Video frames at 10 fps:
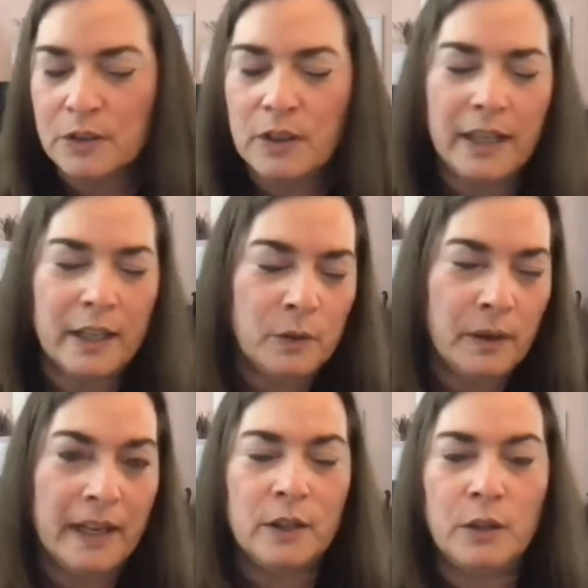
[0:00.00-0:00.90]
Jenny
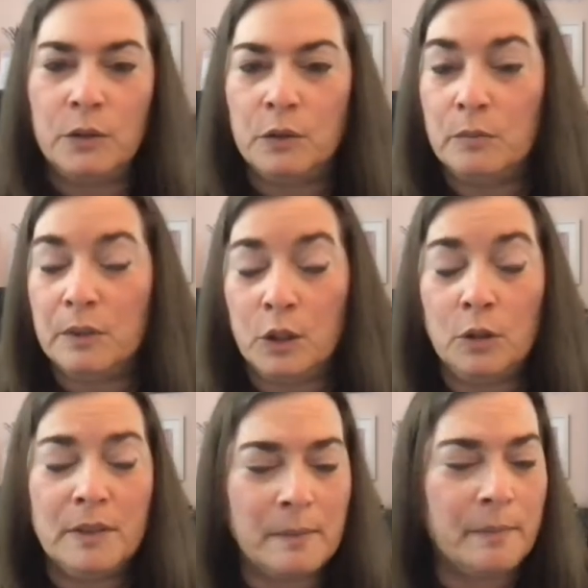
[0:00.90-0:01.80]
Craig, Noom. Noom
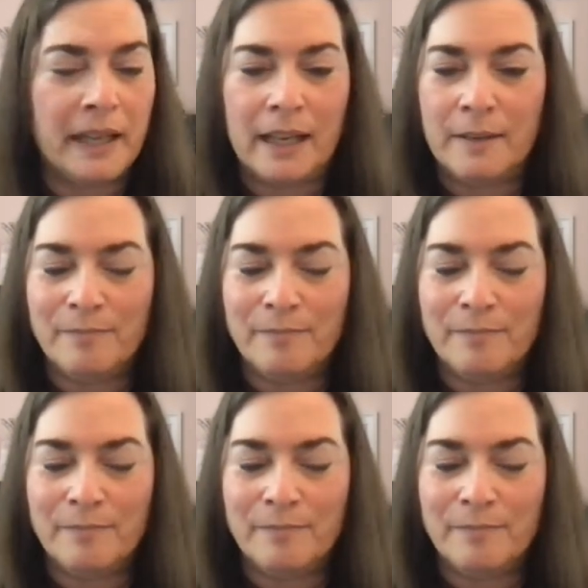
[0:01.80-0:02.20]
is a biggie.